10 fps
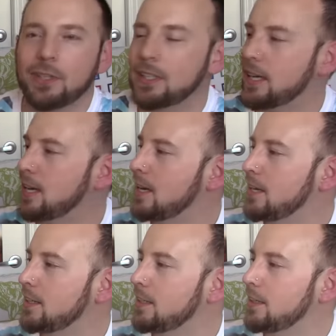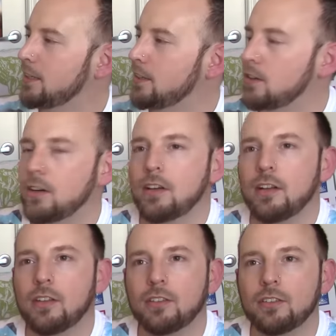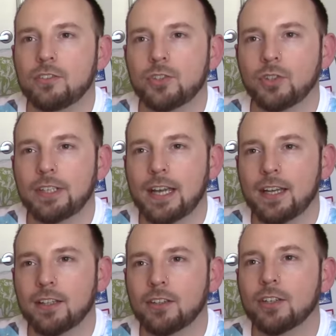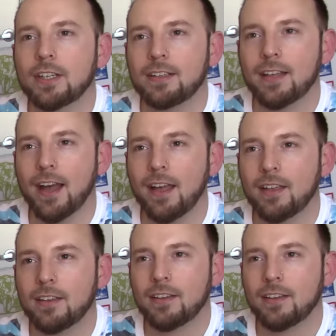got Juliet. Look at that.